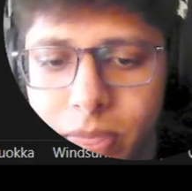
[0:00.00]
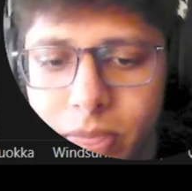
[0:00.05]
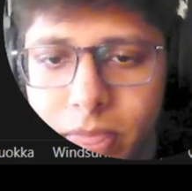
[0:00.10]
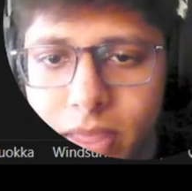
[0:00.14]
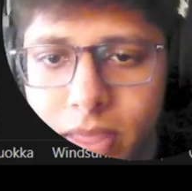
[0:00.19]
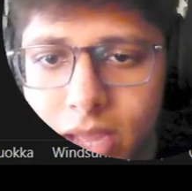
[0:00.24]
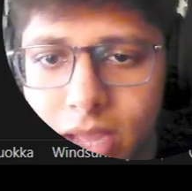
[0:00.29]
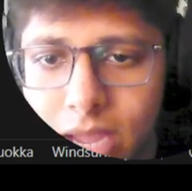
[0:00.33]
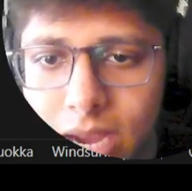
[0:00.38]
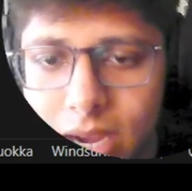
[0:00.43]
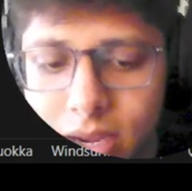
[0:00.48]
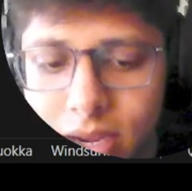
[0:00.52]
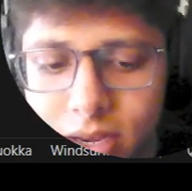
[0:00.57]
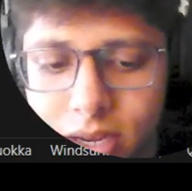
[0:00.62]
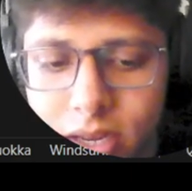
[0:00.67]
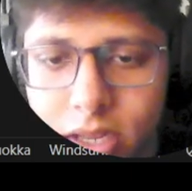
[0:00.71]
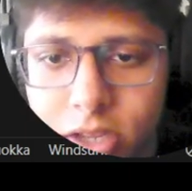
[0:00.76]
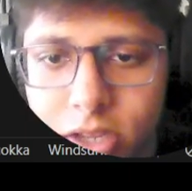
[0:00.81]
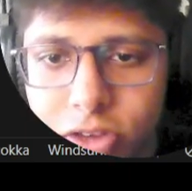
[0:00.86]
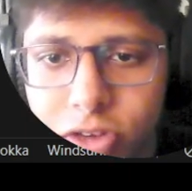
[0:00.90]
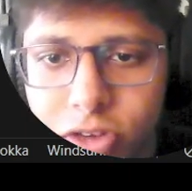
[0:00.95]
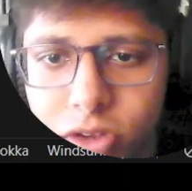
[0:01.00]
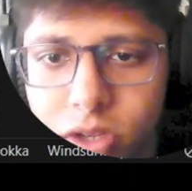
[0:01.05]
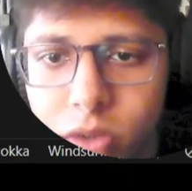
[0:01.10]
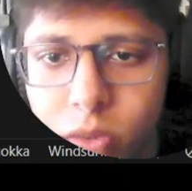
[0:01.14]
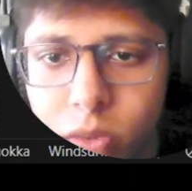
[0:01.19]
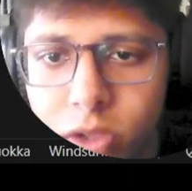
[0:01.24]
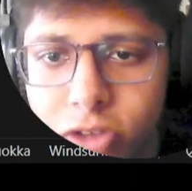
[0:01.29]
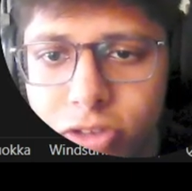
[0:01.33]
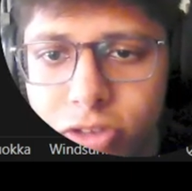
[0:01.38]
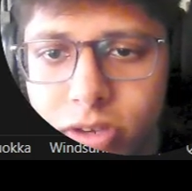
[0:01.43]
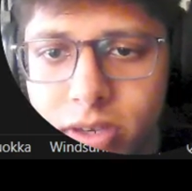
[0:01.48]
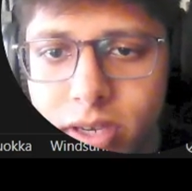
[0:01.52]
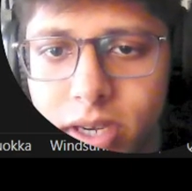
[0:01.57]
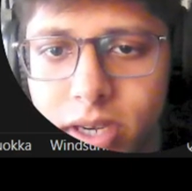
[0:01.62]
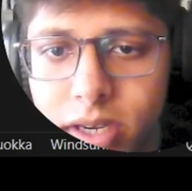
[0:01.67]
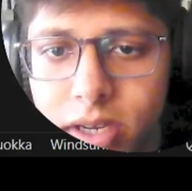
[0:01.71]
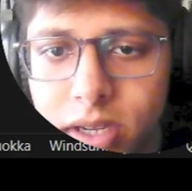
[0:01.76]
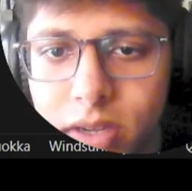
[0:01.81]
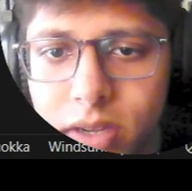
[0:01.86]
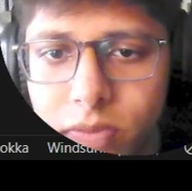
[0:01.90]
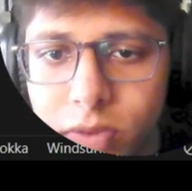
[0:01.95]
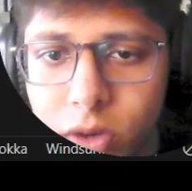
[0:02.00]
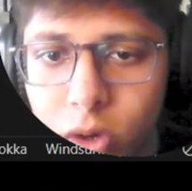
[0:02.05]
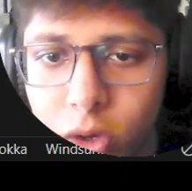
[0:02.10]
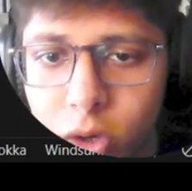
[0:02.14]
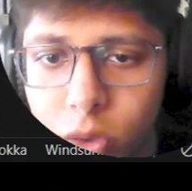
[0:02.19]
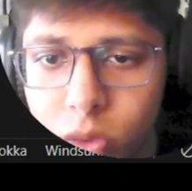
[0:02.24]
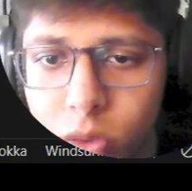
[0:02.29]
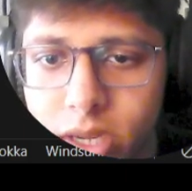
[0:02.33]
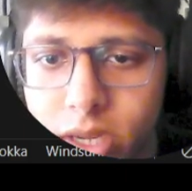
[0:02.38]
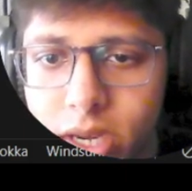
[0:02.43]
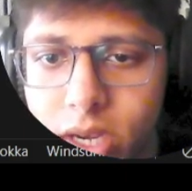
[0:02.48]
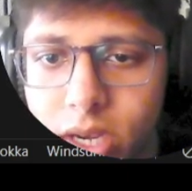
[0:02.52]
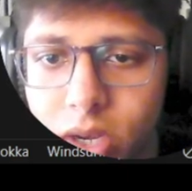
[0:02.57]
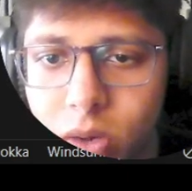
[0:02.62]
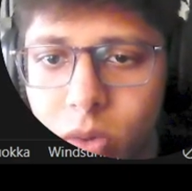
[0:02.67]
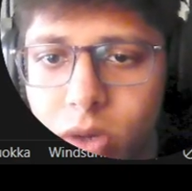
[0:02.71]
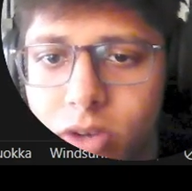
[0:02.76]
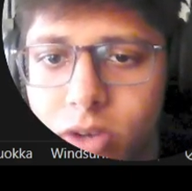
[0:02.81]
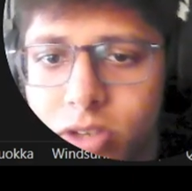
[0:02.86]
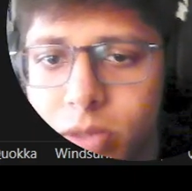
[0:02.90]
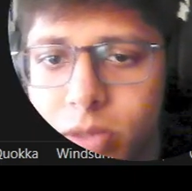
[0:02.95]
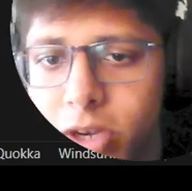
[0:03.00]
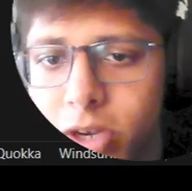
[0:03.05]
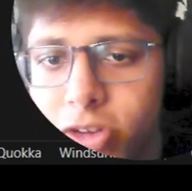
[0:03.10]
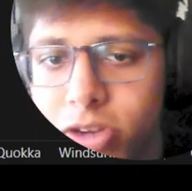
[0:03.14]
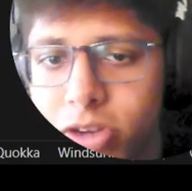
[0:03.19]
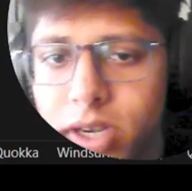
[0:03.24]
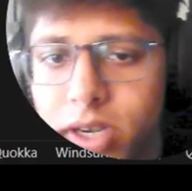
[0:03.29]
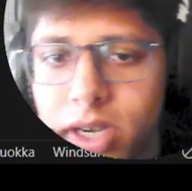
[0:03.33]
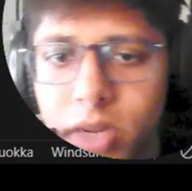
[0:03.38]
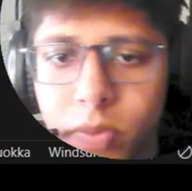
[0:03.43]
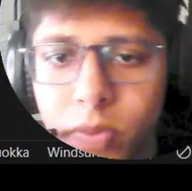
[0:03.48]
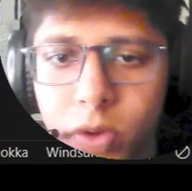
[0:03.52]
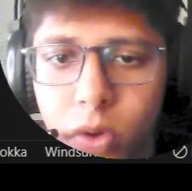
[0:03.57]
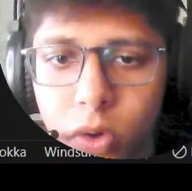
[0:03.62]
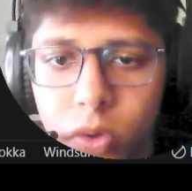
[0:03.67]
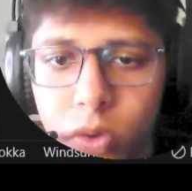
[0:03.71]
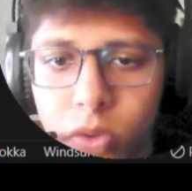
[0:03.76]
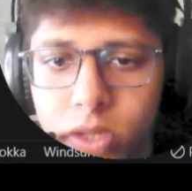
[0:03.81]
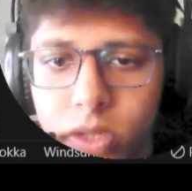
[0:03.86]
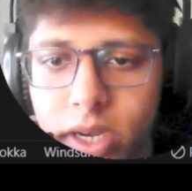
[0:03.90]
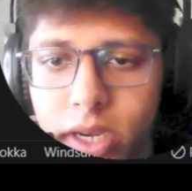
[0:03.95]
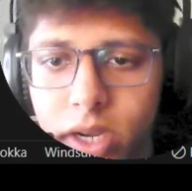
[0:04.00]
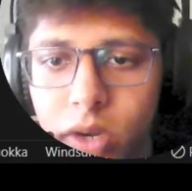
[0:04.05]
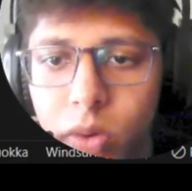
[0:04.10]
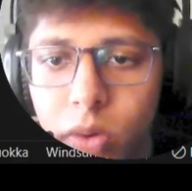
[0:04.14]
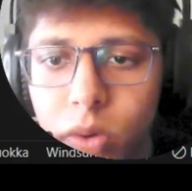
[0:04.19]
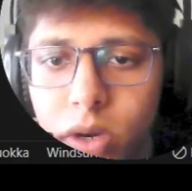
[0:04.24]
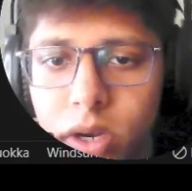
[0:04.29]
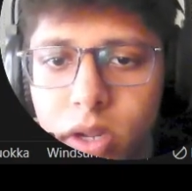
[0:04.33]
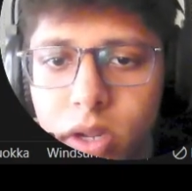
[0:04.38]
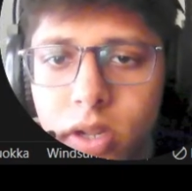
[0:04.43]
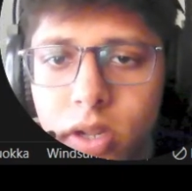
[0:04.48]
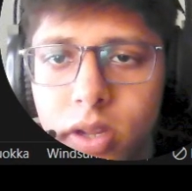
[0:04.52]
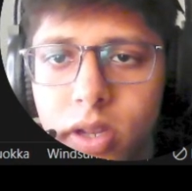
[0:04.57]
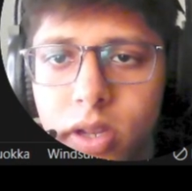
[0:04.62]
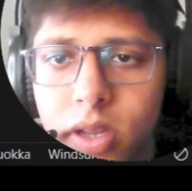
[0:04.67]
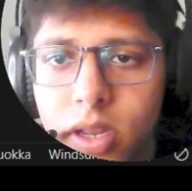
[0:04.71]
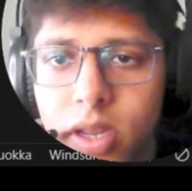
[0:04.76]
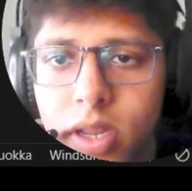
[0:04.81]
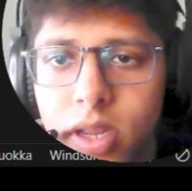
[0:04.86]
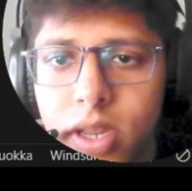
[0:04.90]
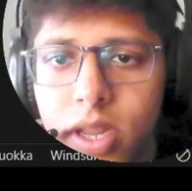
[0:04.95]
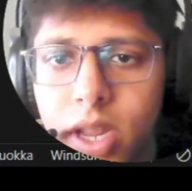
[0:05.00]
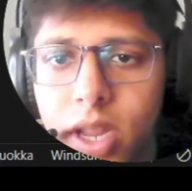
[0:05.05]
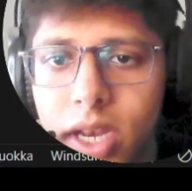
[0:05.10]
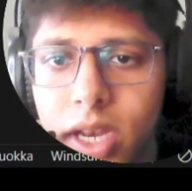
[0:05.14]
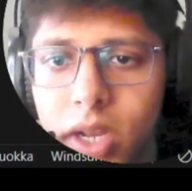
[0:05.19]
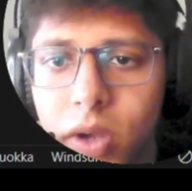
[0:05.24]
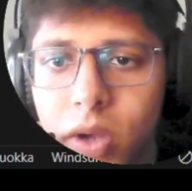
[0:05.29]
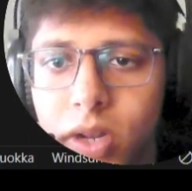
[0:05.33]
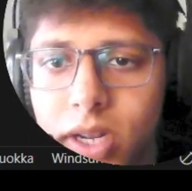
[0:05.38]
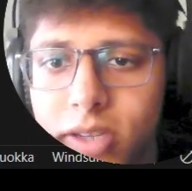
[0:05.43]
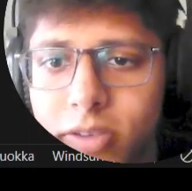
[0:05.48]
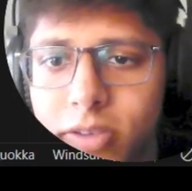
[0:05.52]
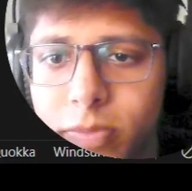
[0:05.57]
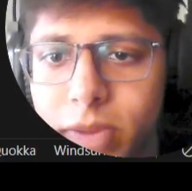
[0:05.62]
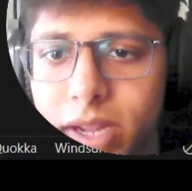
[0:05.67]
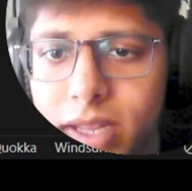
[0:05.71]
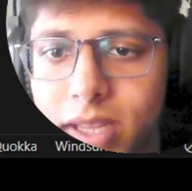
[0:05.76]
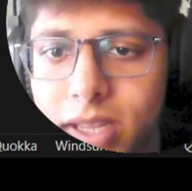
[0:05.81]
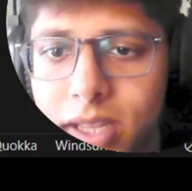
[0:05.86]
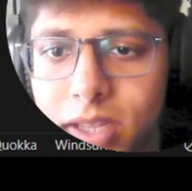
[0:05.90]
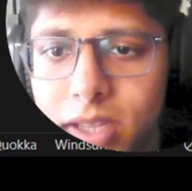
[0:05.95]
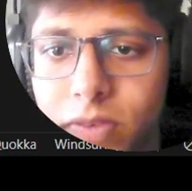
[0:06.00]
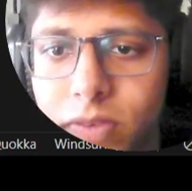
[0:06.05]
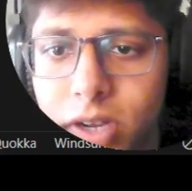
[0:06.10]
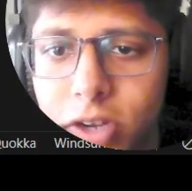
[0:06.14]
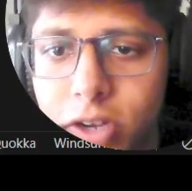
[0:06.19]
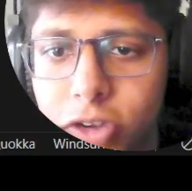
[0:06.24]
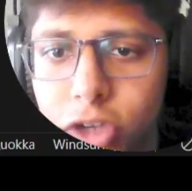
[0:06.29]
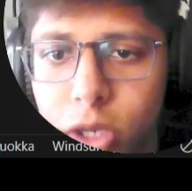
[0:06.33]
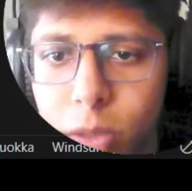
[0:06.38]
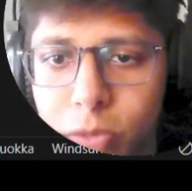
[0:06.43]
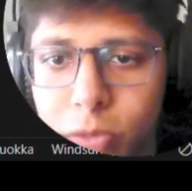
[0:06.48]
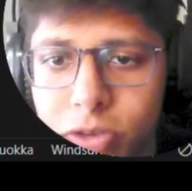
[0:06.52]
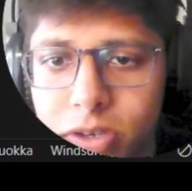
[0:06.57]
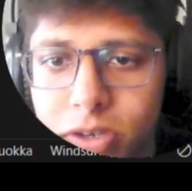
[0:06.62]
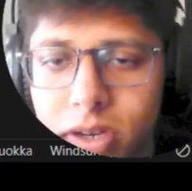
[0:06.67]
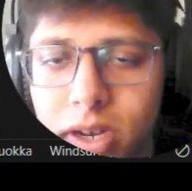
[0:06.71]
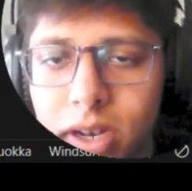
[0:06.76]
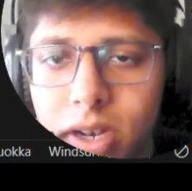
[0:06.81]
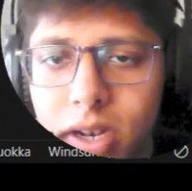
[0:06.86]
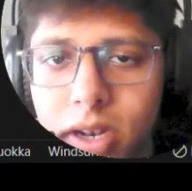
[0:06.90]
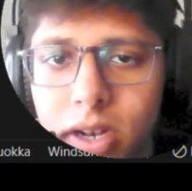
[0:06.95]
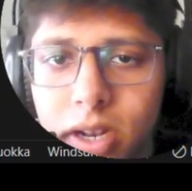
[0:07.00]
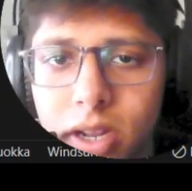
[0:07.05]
Add edge, quiz generator, we go to the end node, summary generator, we go to the end node. And now let's make these fields optional.